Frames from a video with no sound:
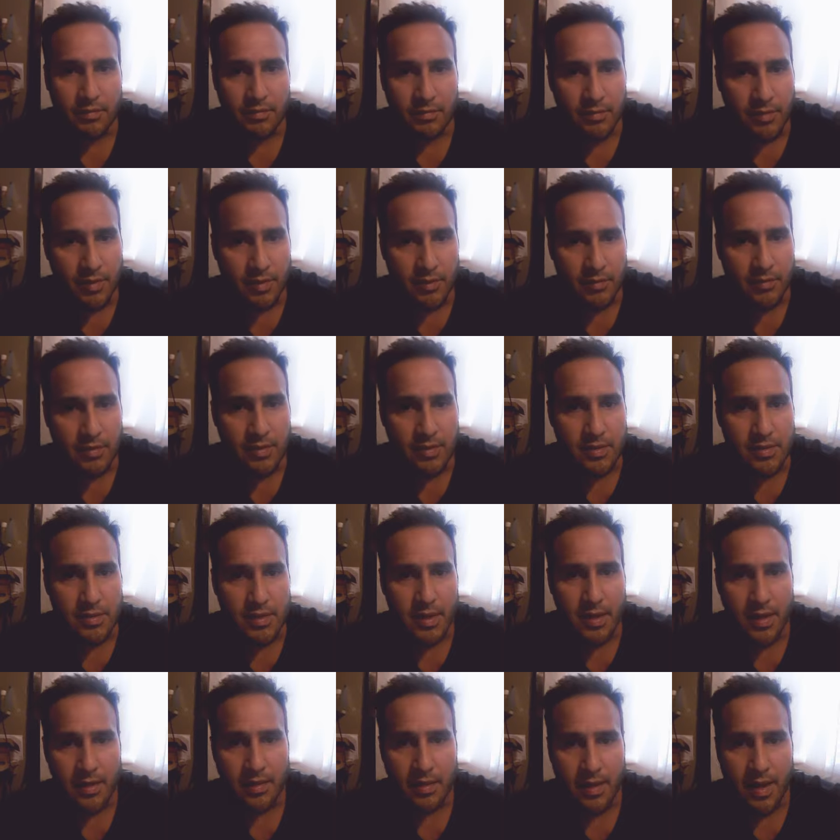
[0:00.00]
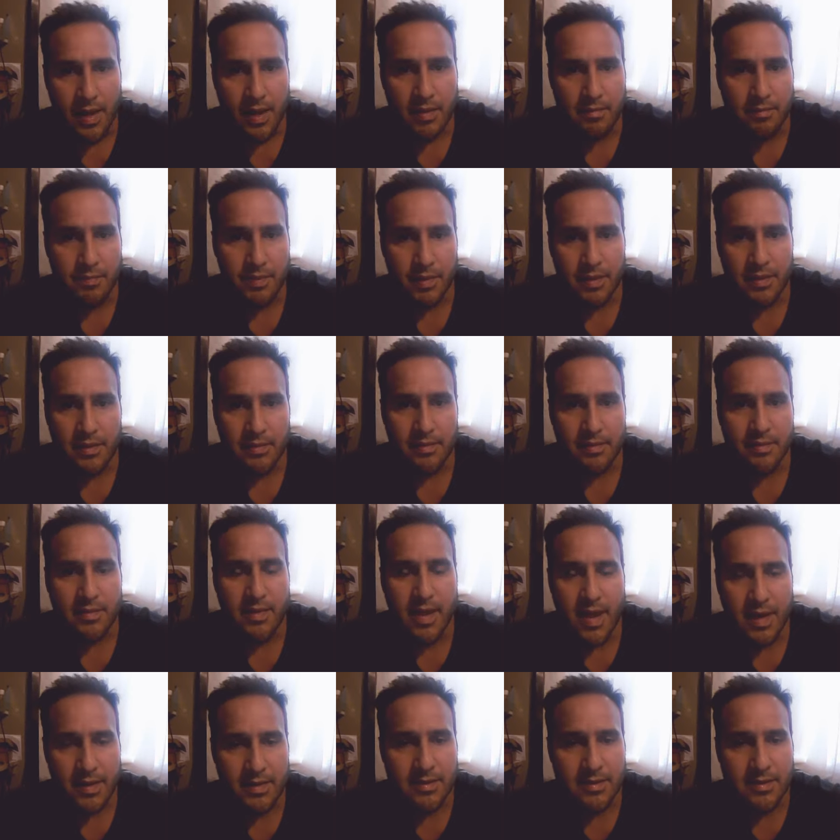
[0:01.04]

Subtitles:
you know, DJI that, but it's not